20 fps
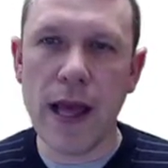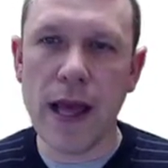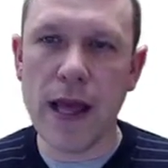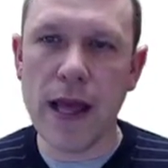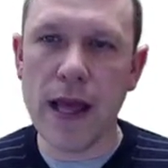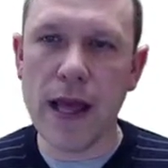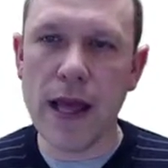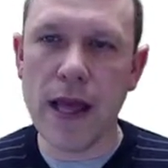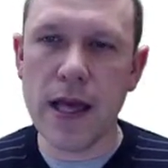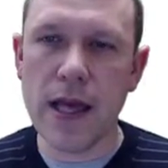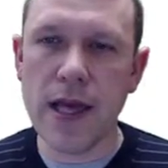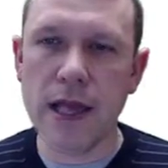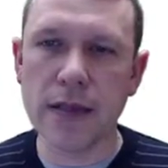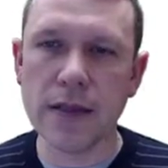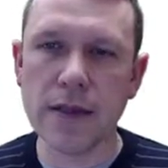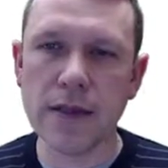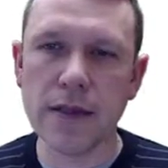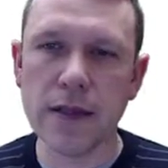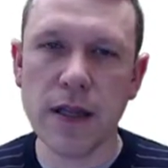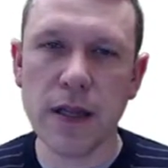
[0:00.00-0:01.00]

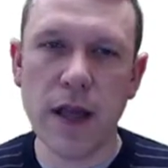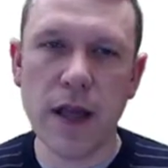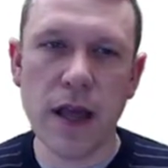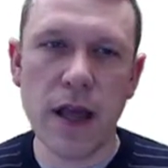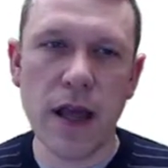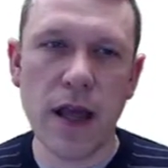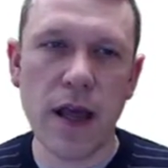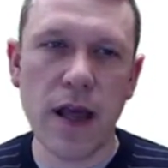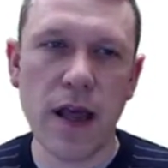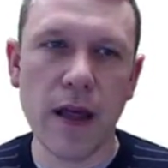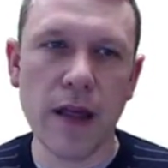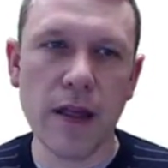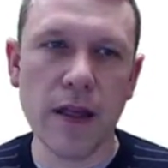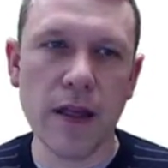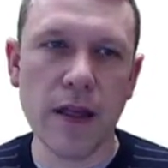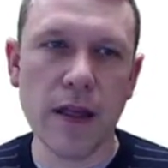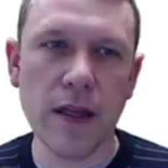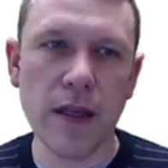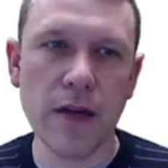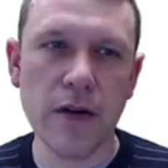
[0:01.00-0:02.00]
and uh,
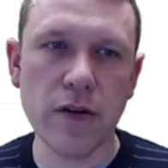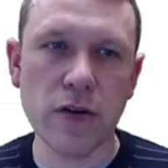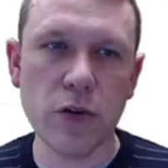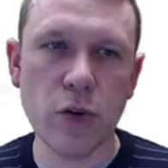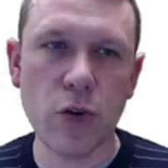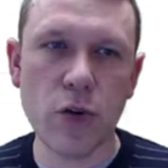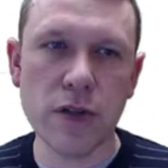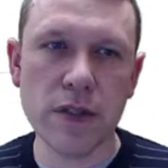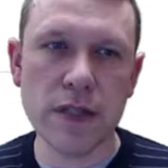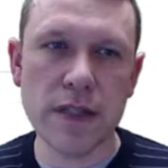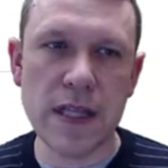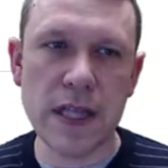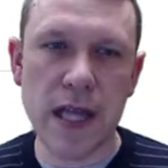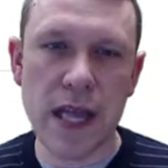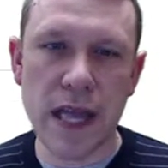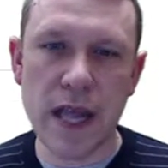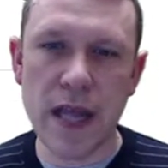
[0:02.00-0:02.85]
here towards the